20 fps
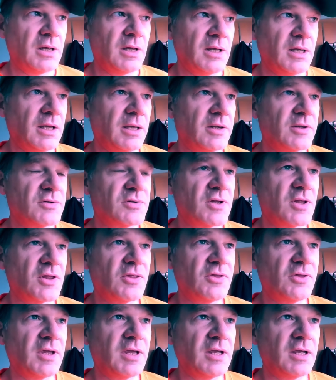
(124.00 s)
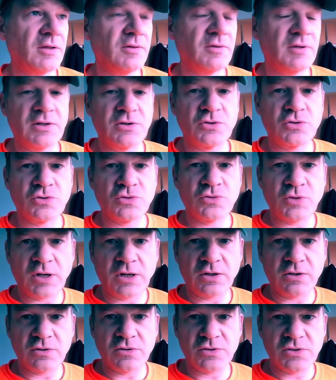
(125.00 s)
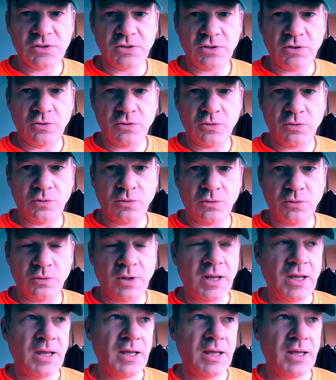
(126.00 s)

It is a thing that triggers you.